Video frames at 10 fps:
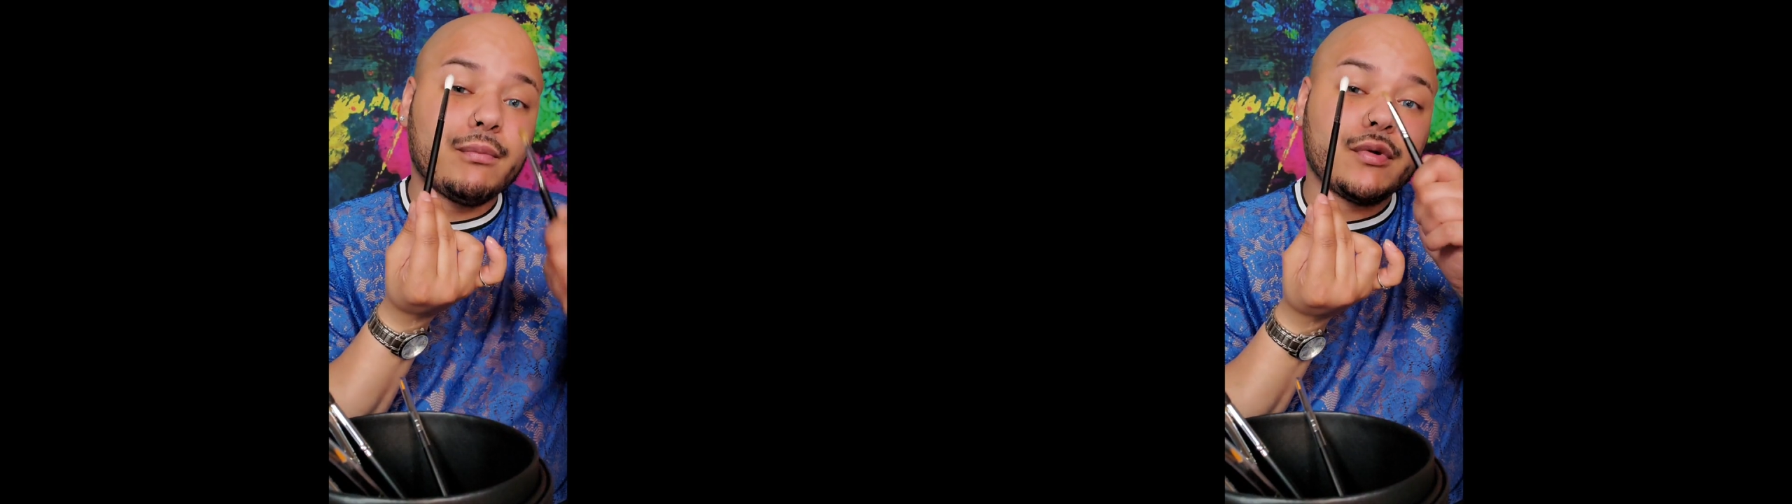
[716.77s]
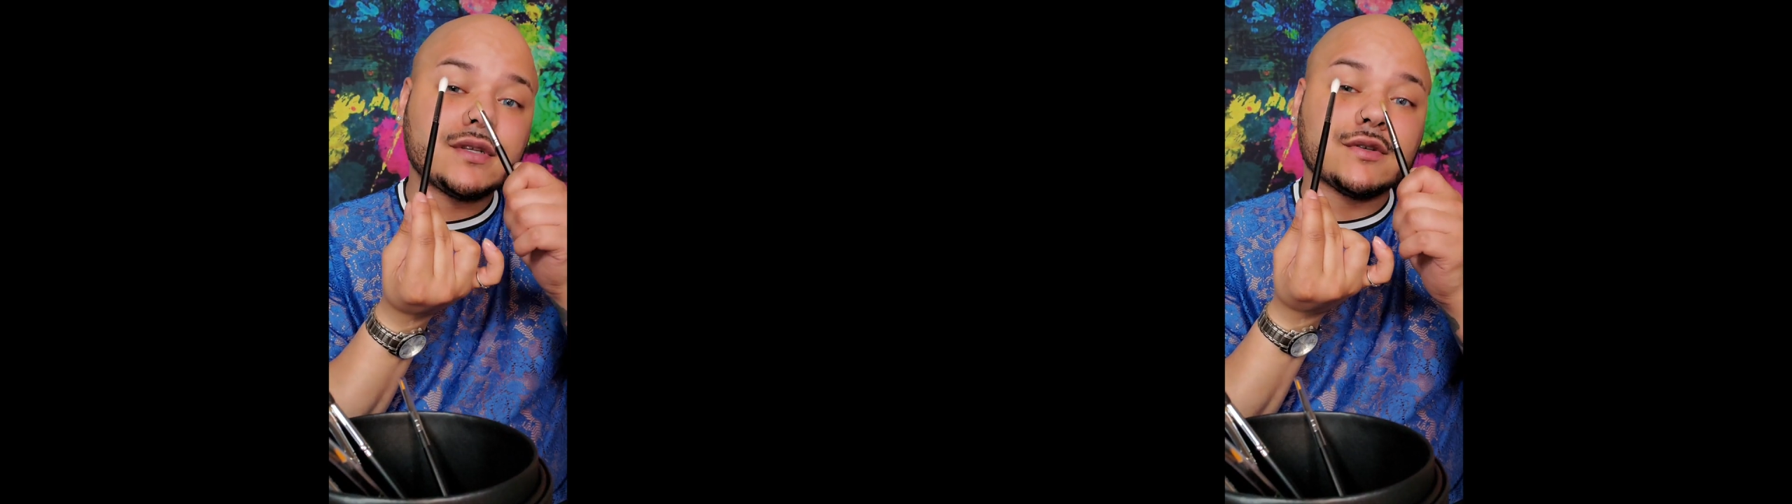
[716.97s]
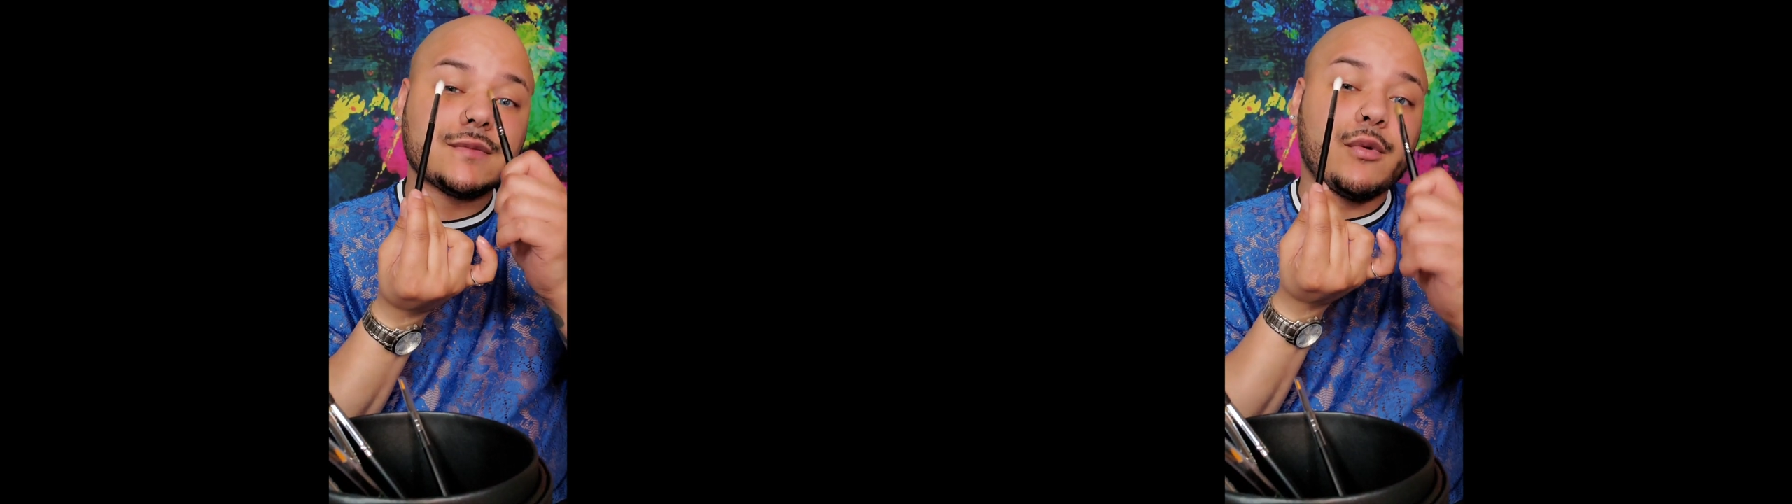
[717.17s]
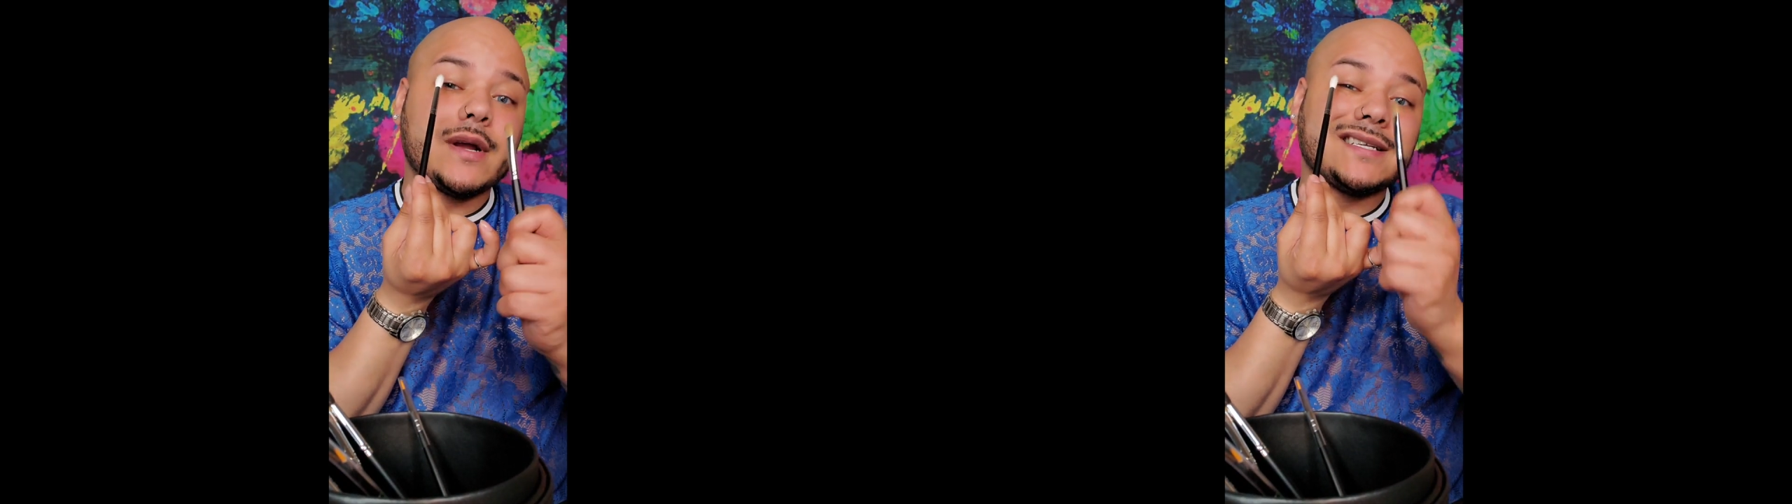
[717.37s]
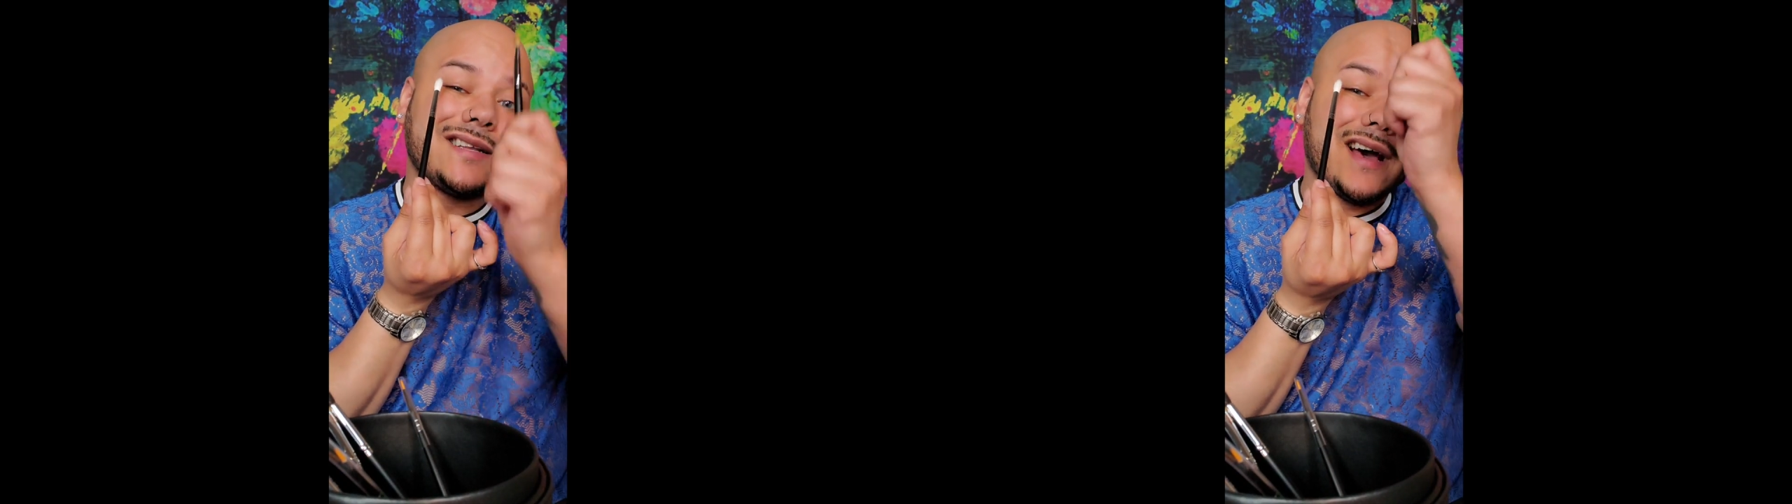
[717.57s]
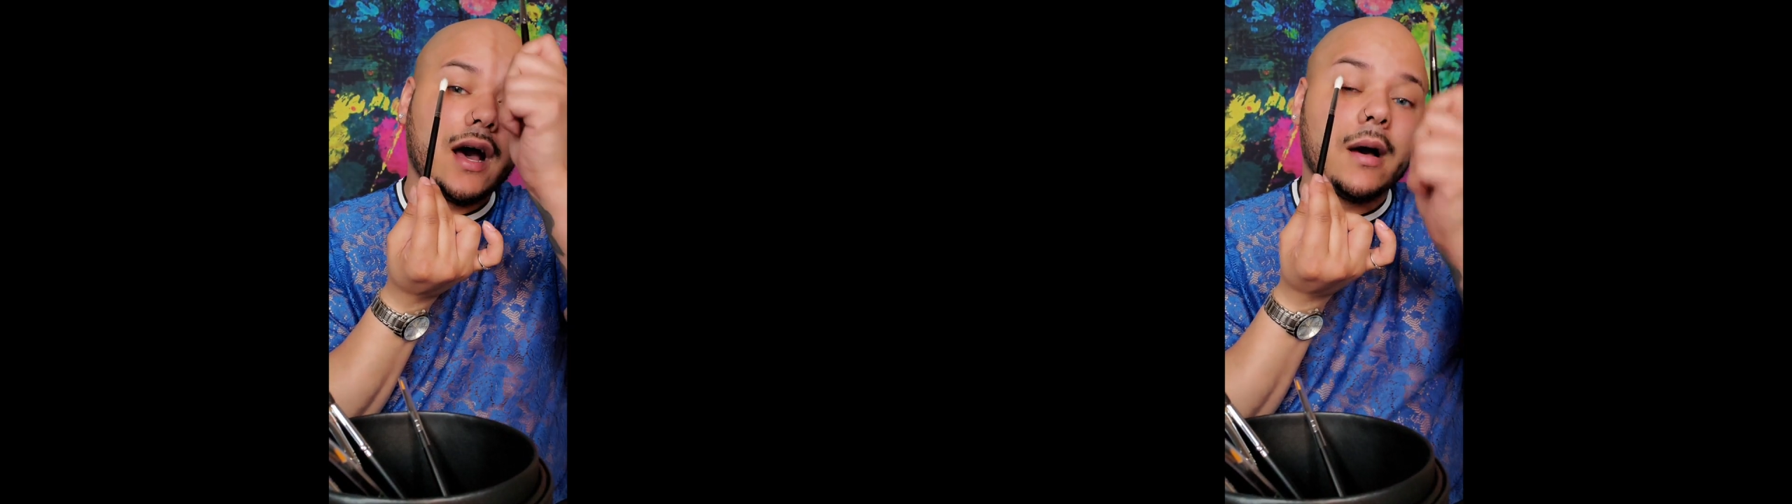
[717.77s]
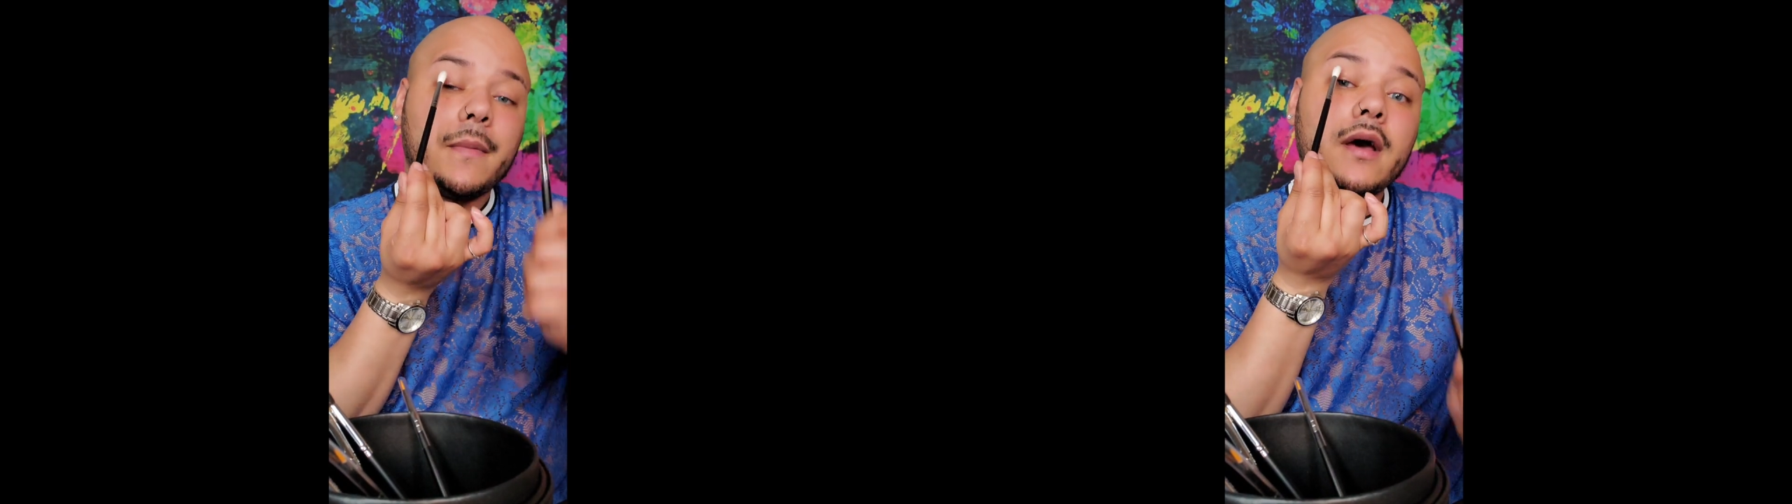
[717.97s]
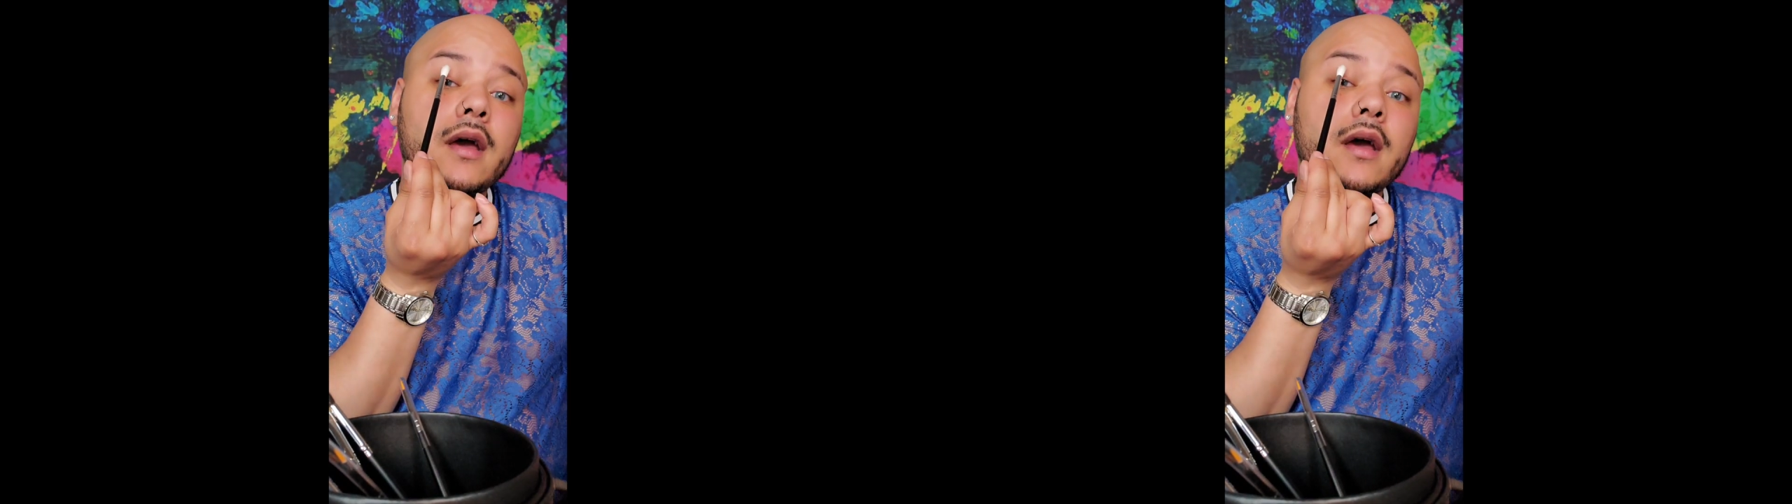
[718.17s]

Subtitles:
bristles pointed up,